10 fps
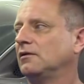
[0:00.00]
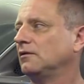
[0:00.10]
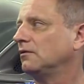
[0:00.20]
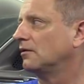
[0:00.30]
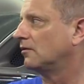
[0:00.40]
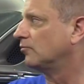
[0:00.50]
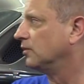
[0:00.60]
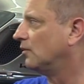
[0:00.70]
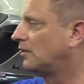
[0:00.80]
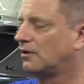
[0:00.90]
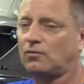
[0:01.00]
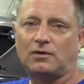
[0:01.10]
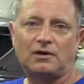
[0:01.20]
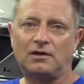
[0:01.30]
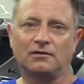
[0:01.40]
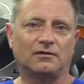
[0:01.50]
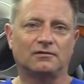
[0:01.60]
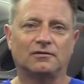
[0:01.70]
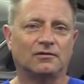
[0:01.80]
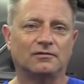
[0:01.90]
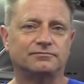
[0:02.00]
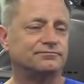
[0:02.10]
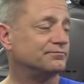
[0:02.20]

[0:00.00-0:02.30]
blow out a wall or